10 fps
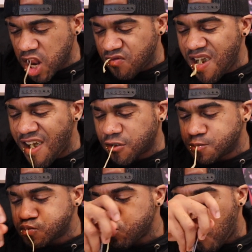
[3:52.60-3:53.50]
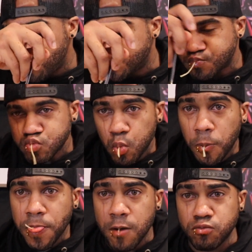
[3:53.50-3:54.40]
In fact,
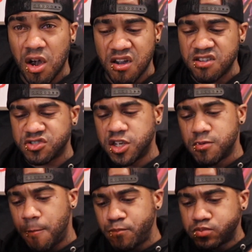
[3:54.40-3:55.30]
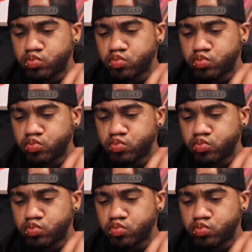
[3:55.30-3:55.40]
y'all can't see, but